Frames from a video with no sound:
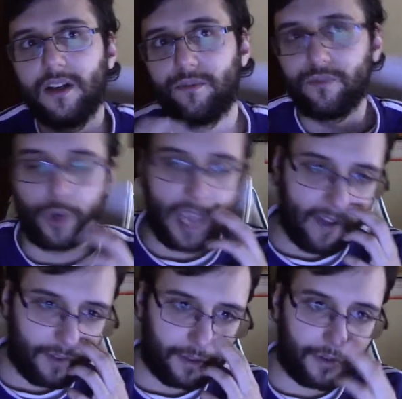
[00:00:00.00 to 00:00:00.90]
we
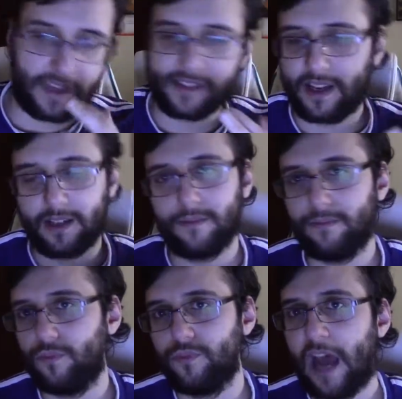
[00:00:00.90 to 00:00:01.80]
have other things like
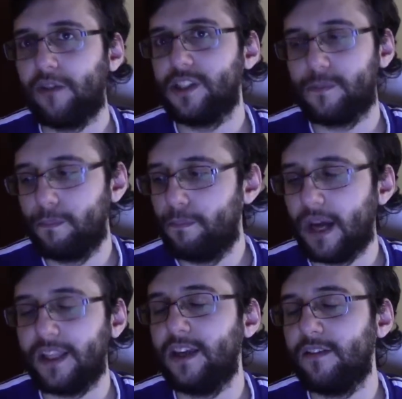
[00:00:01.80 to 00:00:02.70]
now this
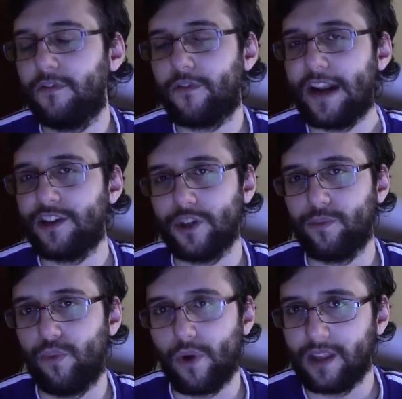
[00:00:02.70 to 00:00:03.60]
budding
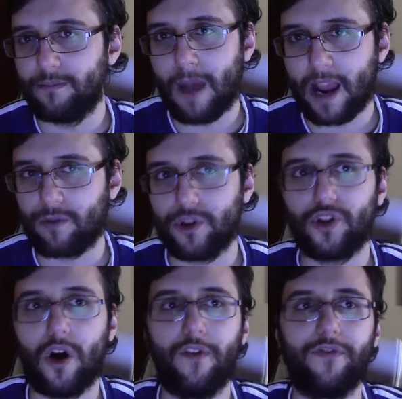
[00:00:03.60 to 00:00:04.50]
friendship with
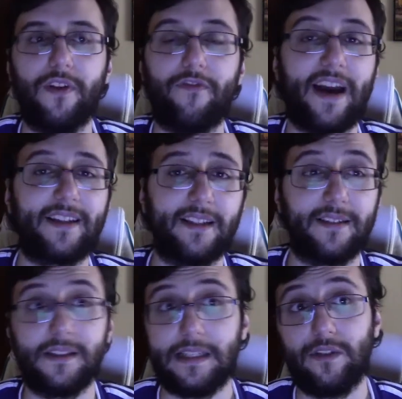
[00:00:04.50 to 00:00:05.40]
Microsoft, the fact that
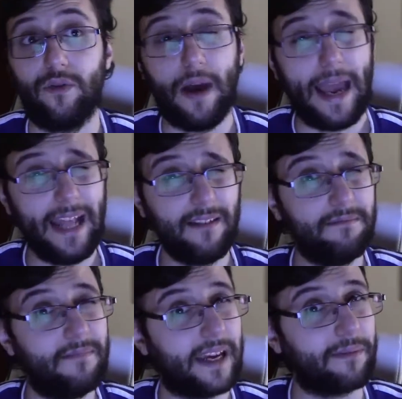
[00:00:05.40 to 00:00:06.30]
Nintendo
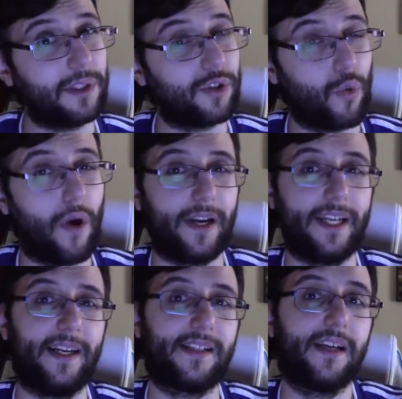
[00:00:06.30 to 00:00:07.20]
and maybe Square
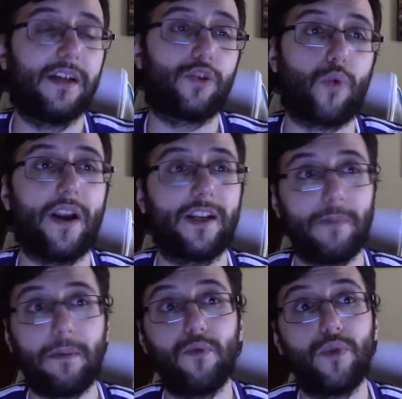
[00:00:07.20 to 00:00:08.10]
Enix
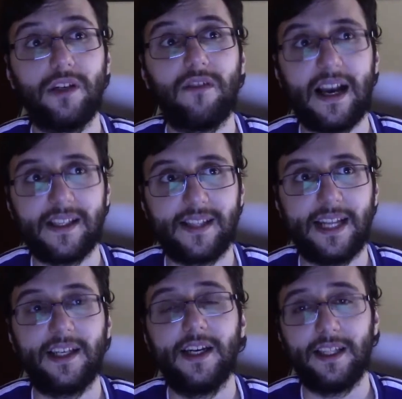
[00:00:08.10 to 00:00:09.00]
maybe realized
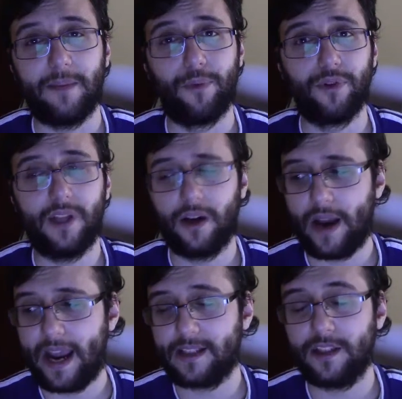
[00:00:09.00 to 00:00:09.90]
that they put their
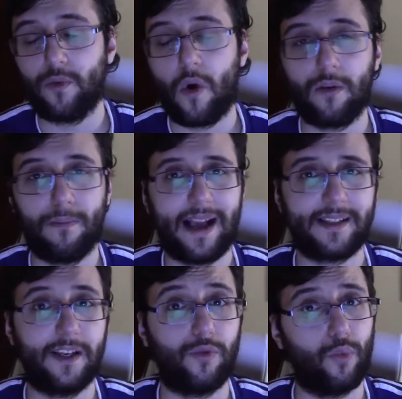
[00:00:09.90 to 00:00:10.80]
eggs in the wrong
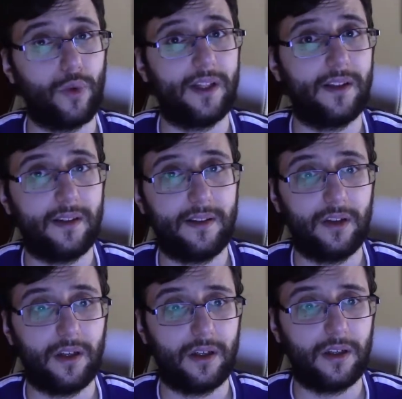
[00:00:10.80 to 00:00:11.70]
basket with
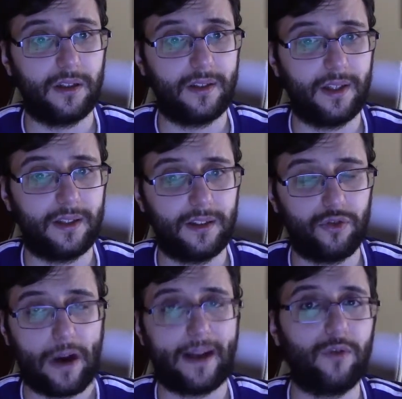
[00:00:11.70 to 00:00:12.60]
the
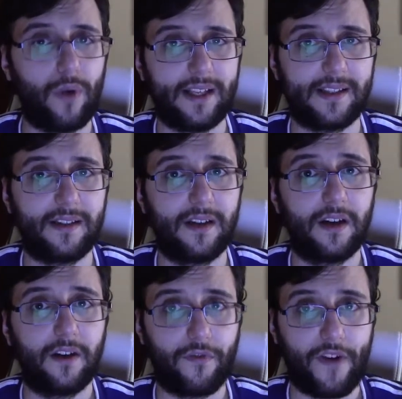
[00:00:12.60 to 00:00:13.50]
Dragon Quest
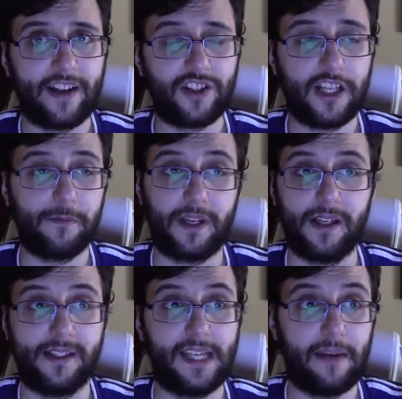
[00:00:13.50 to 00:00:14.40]
franchise,
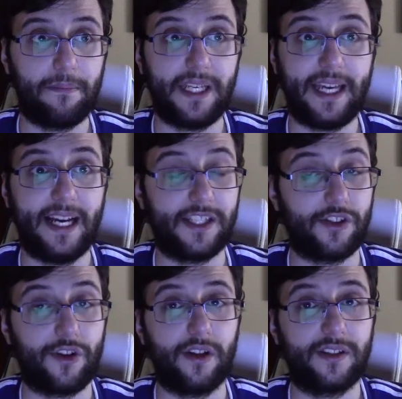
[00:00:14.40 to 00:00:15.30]
because the IP has
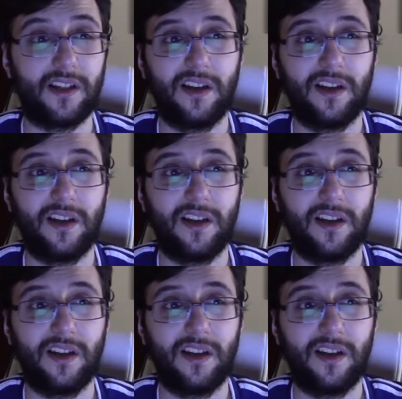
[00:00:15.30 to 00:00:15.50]
not